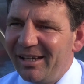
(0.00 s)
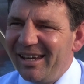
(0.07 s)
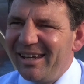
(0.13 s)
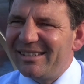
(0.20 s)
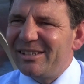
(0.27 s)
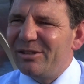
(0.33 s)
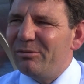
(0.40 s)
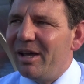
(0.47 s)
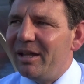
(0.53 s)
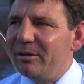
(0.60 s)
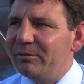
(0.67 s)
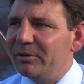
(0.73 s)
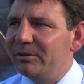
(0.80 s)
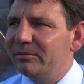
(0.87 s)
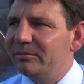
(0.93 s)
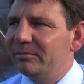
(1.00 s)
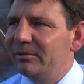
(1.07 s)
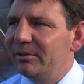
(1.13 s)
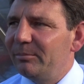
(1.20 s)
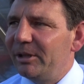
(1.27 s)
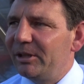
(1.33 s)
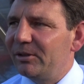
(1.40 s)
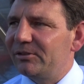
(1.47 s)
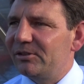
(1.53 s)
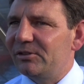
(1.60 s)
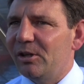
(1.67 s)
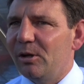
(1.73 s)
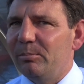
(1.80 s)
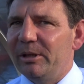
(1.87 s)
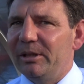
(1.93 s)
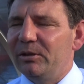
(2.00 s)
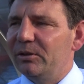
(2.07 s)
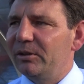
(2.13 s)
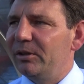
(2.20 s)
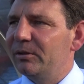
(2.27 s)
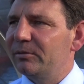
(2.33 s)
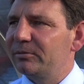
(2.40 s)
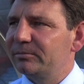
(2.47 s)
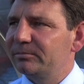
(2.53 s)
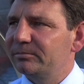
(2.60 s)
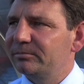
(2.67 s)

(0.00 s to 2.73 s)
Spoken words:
It's irrelevant. Because it's not been good enough.